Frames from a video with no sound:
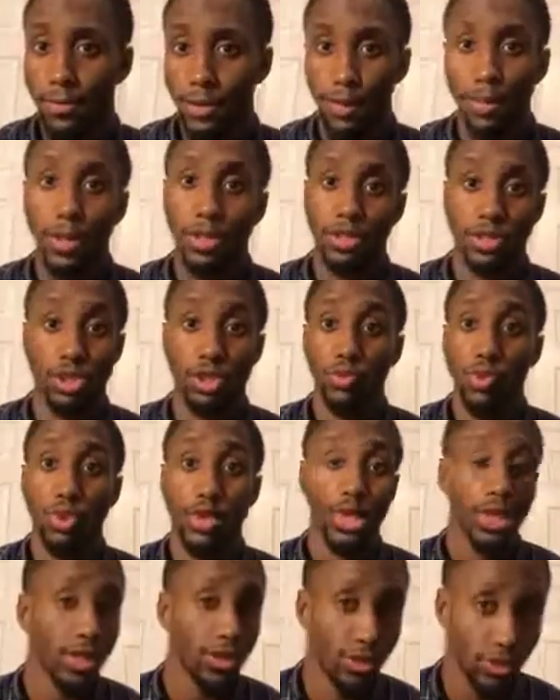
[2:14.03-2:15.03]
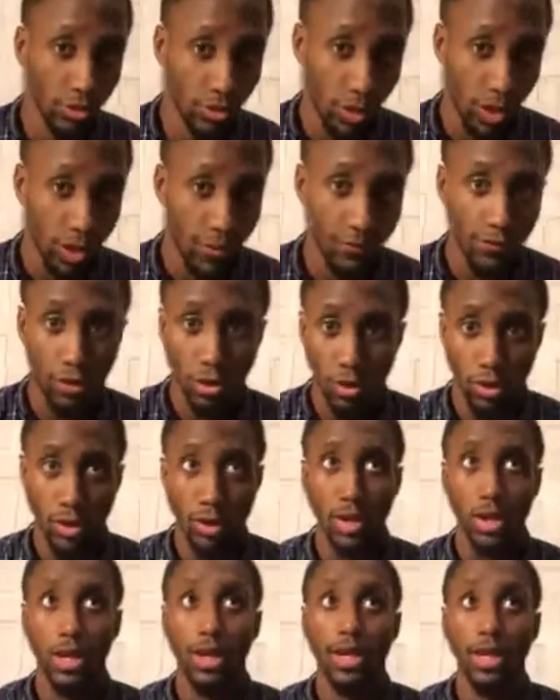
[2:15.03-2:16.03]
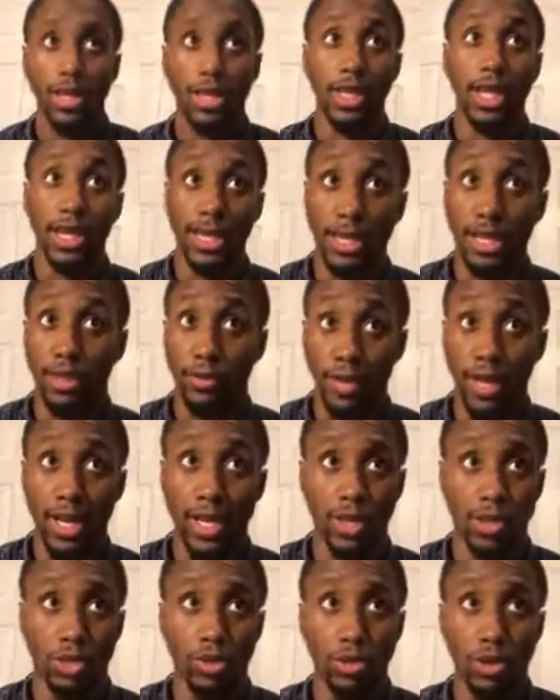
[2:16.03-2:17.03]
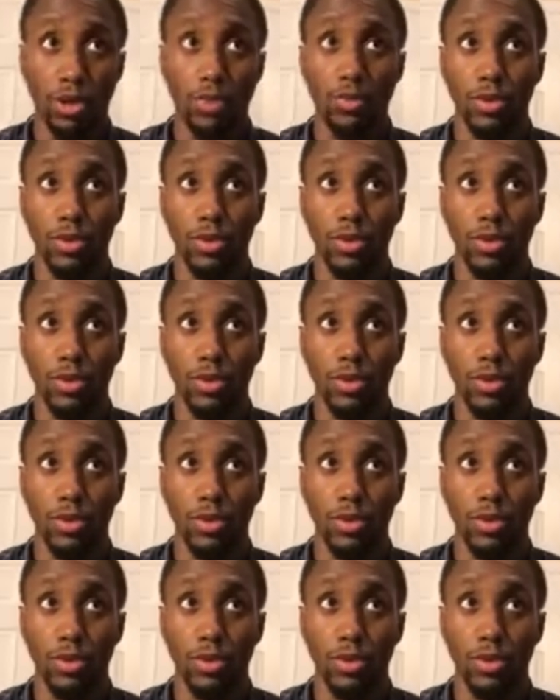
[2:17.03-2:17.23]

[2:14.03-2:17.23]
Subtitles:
but the politician won't get on the ground floor get their hands dirty,